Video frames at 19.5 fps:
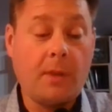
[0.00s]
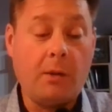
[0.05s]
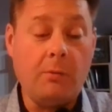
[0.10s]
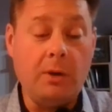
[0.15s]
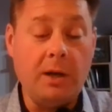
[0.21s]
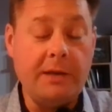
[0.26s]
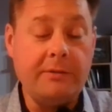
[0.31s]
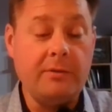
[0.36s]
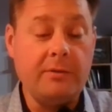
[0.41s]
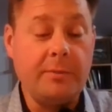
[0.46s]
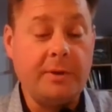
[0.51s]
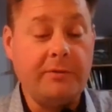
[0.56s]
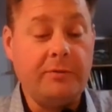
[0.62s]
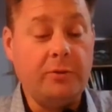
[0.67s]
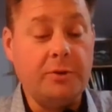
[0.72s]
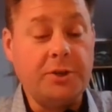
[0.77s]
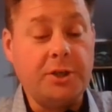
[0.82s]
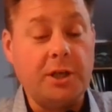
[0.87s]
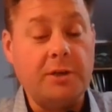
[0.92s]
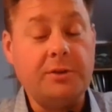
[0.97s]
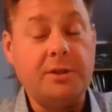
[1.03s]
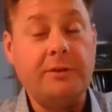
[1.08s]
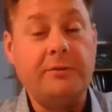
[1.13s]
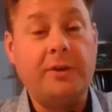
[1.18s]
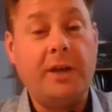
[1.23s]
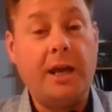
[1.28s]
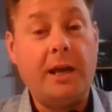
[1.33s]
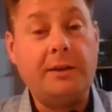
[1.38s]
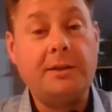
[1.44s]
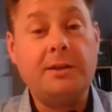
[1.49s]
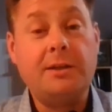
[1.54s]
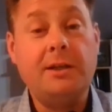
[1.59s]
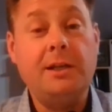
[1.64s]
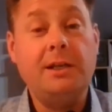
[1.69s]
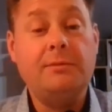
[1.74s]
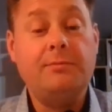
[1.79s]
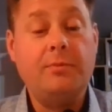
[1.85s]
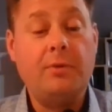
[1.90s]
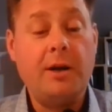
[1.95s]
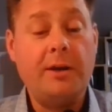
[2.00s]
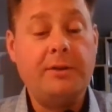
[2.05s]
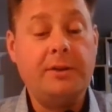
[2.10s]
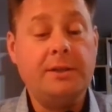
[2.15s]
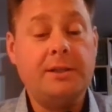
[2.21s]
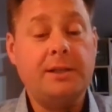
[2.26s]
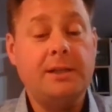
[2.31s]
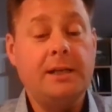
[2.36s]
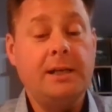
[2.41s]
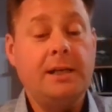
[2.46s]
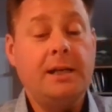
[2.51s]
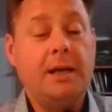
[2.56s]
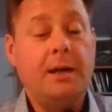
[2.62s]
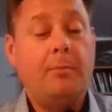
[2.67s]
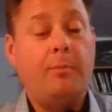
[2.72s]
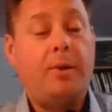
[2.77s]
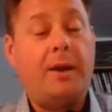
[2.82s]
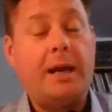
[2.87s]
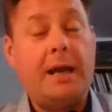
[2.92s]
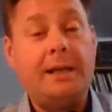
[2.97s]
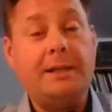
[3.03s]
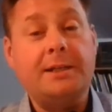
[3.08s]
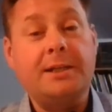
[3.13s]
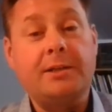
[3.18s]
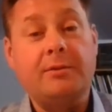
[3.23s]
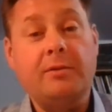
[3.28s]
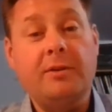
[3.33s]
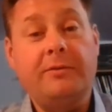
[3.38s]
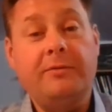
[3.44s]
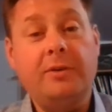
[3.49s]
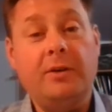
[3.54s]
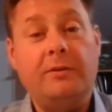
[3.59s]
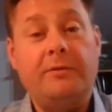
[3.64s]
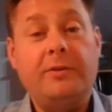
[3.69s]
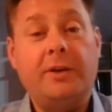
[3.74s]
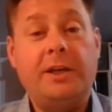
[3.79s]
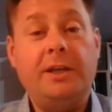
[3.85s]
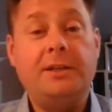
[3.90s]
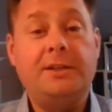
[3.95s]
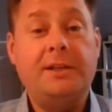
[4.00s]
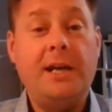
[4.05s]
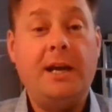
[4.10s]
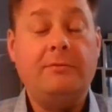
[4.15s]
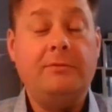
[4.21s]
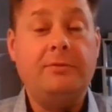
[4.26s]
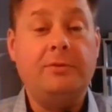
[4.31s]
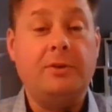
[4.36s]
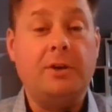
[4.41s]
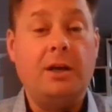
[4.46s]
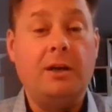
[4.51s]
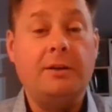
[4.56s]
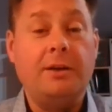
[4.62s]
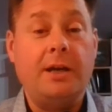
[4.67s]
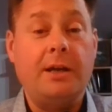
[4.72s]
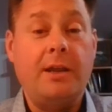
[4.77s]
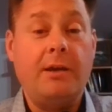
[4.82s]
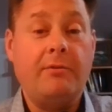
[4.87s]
Well, even before Joseph gets to his brothers, plans are afoot for his downfall, aren't there?